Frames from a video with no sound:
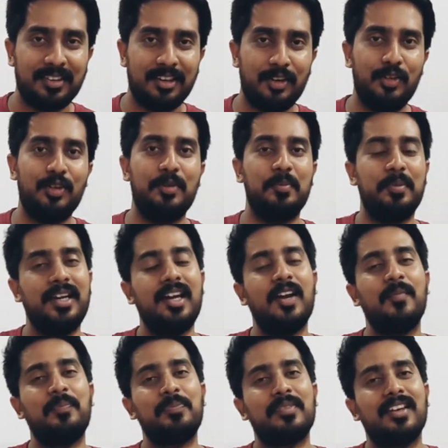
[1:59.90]
could
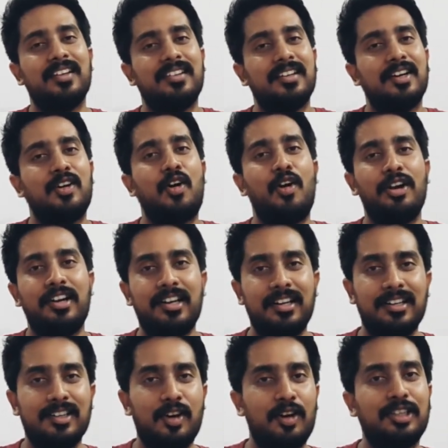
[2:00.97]
be the
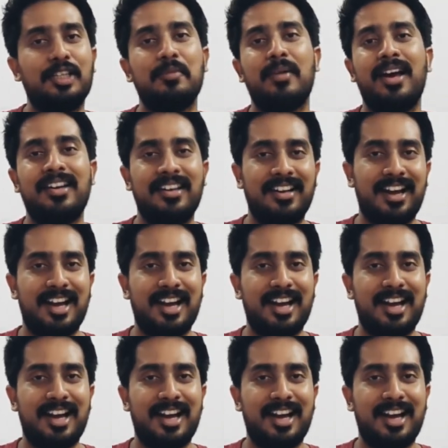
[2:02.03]
content or thematic